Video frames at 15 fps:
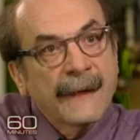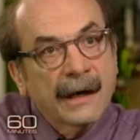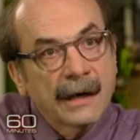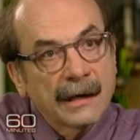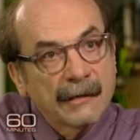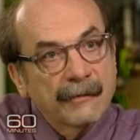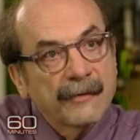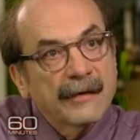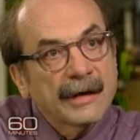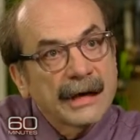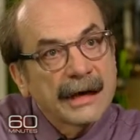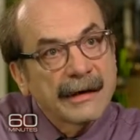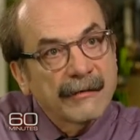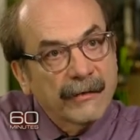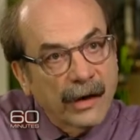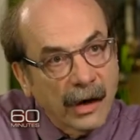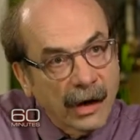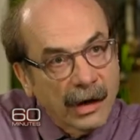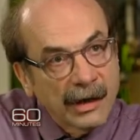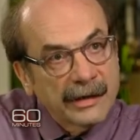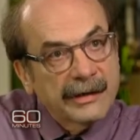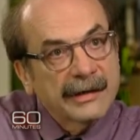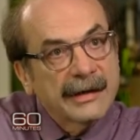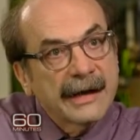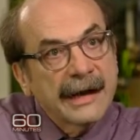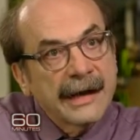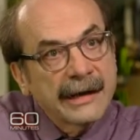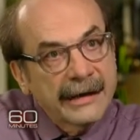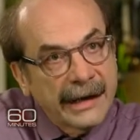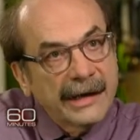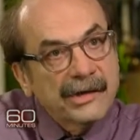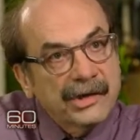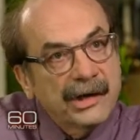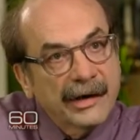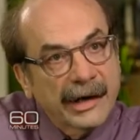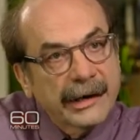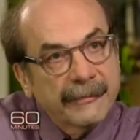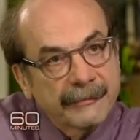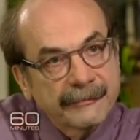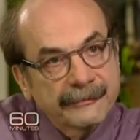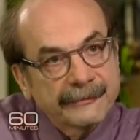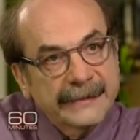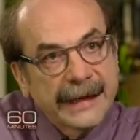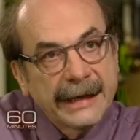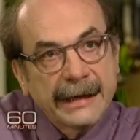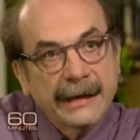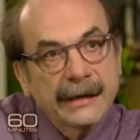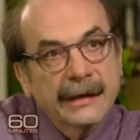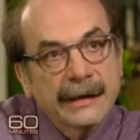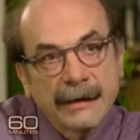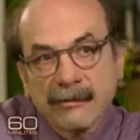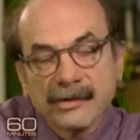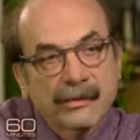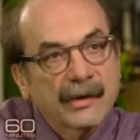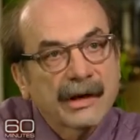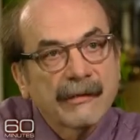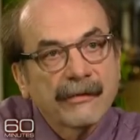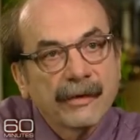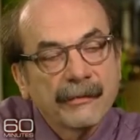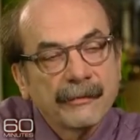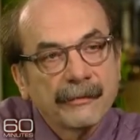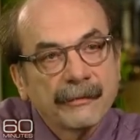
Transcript: of kind of art and engineering, and it was wonderful.